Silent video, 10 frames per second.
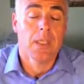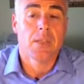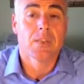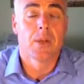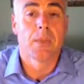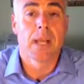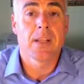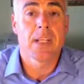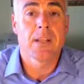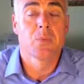So
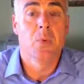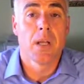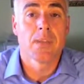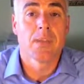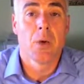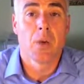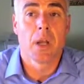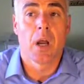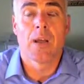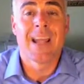that is what's going
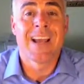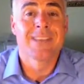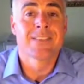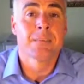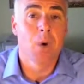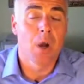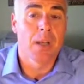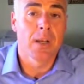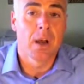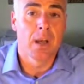on as the
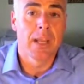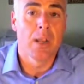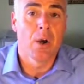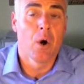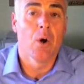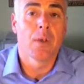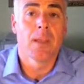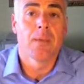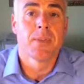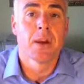market on a whole.
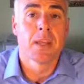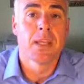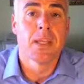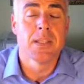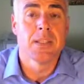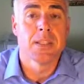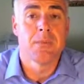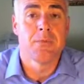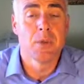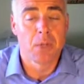If
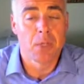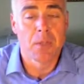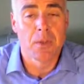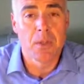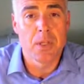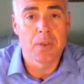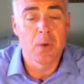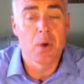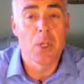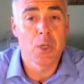you are
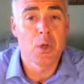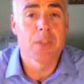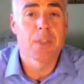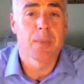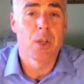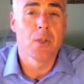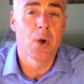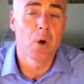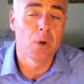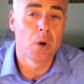curious about
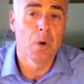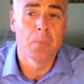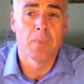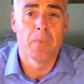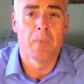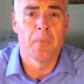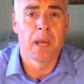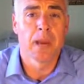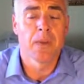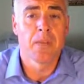your own home
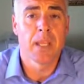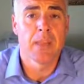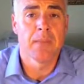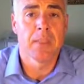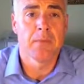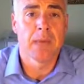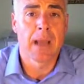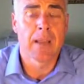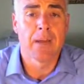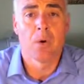value in the
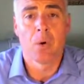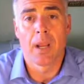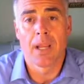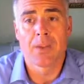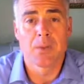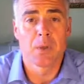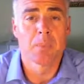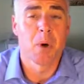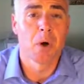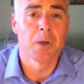valley or a certain
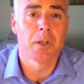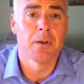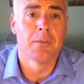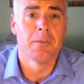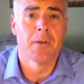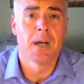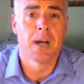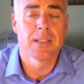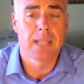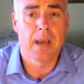part of
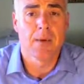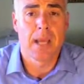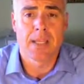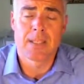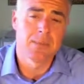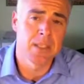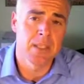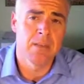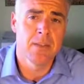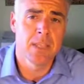town, I can
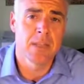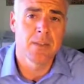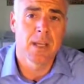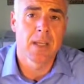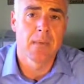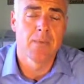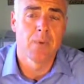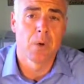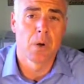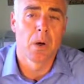definitely get you that
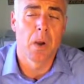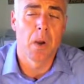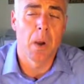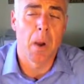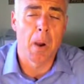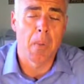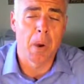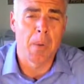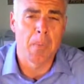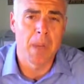
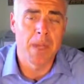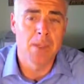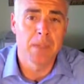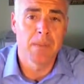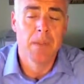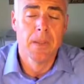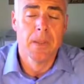information.